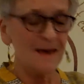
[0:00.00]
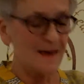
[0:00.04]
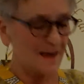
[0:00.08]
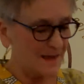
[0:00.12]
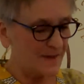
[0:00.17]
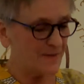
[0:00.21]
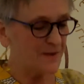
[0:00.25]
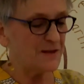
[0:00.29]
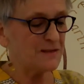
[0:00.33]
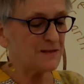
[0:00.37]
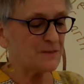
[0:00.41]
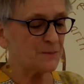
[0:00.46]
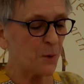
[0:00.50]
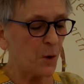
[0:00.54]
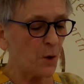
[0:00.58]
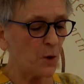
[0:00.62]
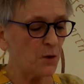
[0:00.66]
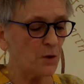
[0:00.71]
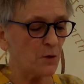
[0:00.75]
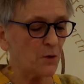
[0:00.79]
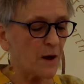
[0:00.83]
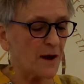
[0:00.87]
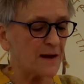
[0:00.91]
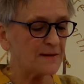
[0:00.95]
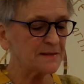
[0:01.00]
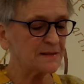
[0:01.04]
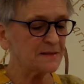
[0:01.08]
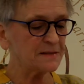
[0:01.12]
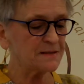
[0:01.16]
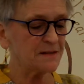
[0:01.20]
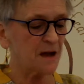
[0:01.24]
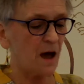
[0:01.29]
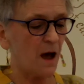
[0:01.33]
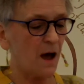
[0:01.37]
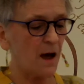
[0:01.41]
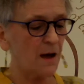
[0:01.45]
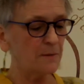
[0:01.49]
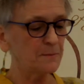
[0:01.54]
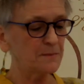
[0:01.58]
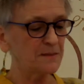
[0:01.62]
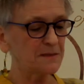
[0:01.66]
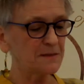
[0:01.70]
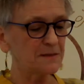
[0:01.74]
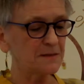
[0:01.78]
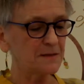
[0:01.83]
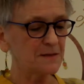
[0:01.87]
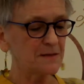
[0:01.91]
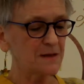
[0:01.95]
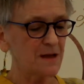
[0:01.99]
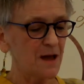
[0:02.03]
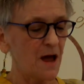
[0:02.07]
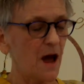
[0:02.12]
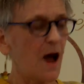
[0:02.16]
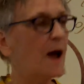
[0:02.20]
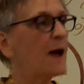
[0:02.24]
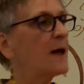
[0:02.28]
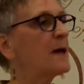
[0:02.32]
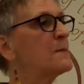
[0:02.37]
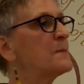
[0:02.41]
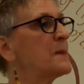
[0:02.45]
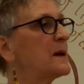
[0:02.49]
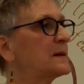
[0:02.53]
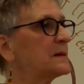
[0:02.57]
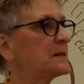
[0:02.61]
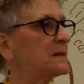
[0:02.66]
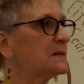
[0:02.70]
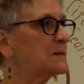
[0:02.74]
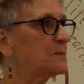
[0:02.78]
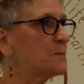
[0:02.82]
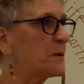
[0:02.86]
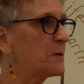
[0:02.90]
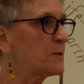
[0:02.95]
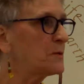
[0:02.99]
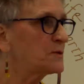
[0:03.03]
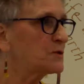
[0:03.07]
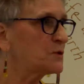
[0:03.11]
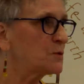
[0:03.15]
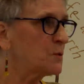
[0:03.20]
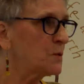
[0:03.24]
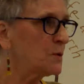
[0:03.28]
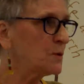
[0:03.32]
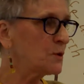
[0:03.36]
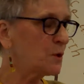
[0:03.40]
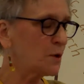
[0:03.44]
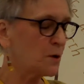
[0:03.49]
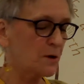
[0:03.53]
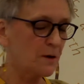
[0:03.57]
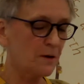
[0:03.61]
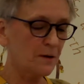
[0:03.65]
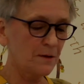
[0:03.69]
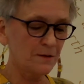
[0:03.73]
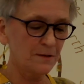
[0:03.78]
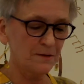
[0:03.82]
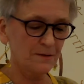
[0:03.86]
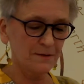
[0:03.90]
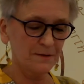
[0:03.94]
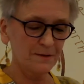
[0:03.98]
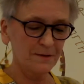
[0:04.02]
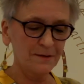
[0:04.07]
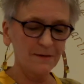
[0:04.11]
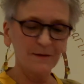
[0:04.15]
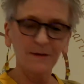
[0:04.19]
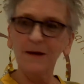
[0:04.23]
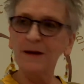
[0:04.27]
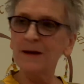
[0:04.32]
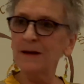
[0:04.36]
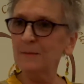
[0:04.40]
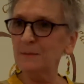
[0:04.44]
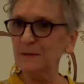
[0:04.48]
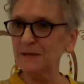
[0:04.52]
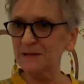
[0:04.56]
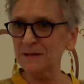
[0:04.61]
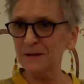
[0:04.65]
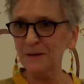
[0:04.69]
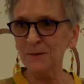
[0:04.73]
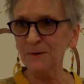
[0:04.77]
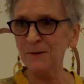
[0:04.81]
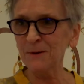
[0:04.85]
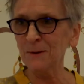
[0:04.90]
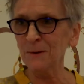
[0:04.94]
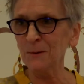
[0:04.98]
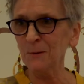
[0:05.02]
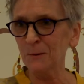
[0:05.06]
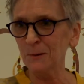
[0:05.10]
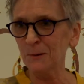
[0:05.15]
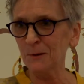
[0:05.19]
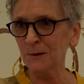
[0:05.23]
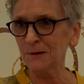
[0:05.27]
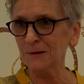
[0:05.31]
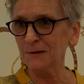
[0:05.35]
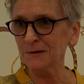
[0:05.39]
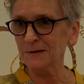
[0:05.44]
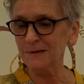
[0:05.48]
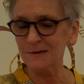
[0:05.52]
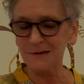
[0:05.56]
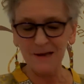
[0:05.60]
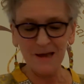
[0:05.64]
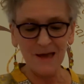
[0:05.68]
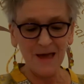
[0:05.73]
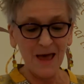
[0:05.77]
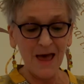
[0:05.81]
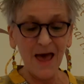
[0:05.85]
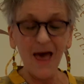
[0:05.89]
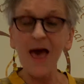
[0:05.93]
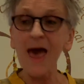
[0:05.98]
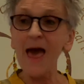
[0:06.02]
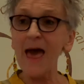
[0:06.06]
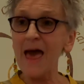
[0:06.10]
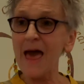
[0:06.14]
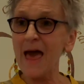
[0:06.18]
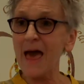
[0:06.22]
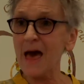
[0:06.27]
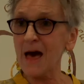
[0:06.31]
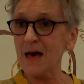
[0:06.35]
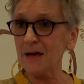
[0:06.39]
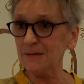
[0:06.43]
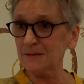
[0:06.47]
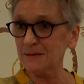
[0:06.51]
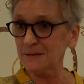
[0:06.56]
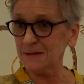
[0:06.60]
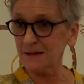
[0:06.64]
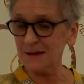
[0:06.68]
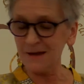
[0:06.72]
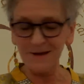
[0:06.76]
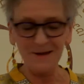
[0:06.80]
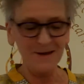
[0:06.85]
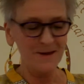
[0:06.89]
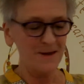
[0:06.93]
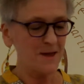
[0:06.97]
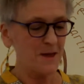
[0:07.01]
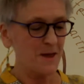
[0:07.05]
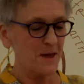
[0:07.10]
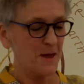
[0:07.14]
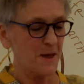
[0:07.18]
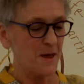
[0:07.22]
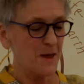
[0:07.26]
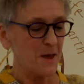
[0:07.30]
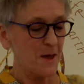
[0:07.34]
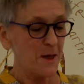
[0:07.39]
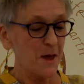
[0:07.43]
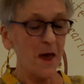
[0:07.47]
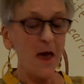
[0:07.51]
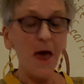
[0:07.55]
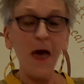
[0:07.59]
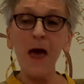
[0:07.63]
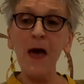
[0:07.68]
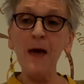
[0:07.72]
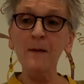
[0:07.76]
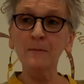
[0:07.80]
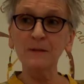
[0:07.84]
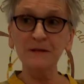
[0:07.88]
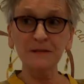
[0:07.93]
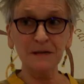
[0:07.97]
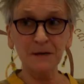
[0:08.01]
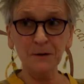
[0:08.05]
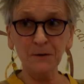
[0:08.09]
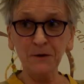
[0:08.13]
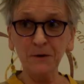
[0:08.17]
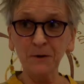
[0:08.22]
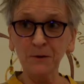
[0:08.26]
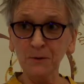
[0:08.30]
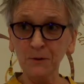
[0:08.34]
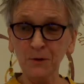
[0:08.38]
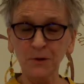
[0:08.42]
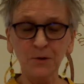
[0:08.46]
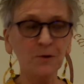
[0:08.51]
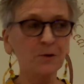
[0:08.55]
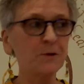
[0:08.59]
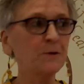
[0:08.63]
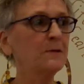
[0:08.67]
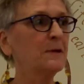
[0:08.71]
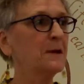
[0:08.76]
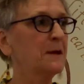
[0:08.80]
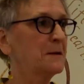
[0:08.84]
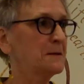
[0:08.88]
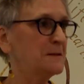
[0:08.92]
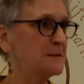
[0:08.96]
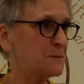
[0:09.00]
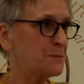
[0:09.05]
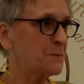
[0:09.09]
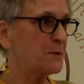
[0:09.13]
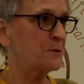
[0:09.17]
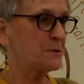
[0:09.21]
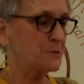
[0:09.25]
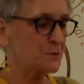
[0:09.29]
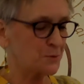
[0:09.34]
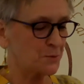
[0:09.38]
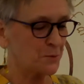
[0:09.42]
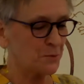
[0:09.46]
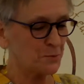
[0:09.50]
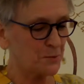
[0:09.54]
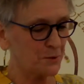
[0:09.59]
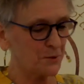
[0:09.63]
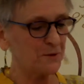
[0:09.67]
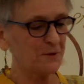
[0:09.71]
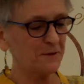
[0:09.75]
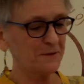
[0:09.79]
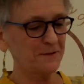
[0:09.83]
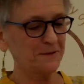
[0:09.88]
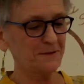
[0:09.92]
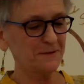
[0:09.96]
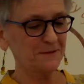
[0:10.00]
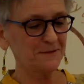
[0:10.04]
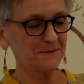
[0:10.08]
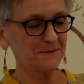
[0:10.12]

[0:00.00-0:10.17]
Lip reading: In these polarizing times, I am a spiritual girl in a material world and a material girl in a spiritual world.